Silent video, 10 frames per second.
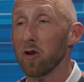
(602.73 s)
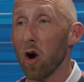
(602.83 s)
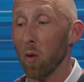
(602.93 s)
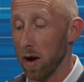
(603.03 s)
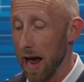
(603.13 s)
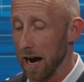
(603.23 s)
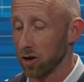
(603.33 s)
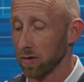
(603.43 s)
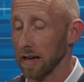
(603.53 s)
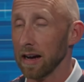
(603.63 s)
no one
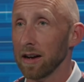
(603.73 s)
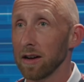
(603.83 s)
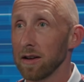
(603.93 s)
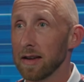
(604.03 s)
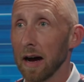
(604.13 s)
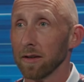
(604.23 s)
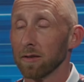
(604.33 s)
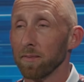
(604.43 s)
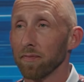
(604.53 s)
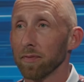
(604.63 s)
actually
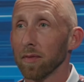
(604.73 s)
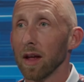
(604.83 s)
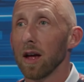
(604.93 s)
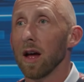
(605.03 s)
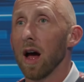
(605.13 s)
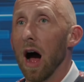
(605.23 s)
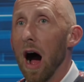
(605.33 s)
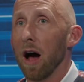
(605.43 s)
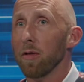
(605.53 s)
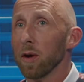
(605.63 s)
does.
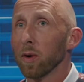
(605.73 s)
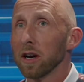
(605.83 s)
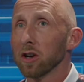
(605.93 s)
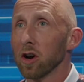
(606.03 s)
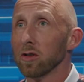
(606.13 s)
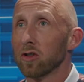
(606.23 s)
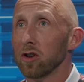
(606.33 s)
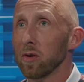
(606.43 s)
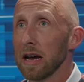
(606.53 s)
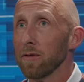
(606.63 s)
Then we're going to go
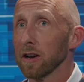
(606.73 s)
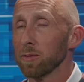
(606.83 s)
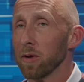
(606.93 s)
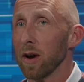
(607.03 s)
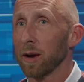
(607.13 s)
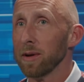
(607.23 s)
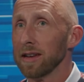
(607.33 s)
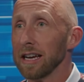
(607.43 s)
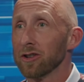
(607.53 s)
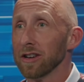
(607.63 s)
to investment
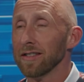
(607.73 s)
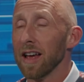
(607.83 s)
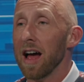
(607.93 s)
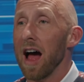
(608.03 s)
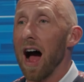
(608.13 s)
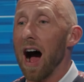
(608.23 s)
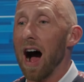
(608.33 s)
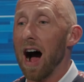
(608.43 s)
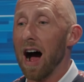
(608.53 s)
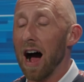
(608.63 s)
recommendations.
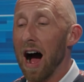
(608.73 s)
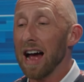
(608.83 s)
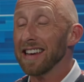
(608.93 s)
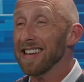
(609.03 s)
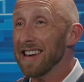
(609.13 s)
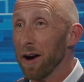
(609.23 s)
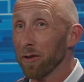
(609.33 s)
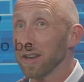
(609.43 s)
I never